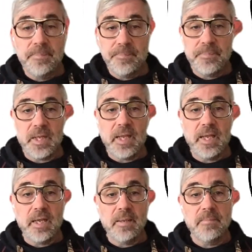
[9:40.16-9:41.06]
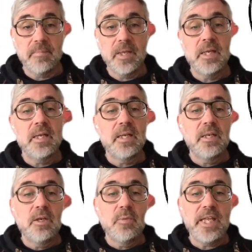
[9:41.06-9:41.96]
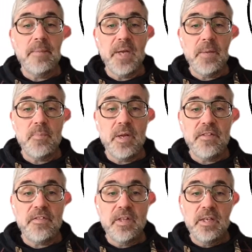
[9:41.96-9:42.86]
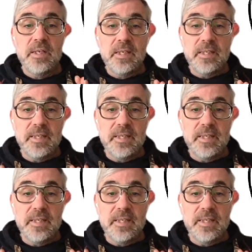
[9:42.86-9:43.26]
we came up with this model,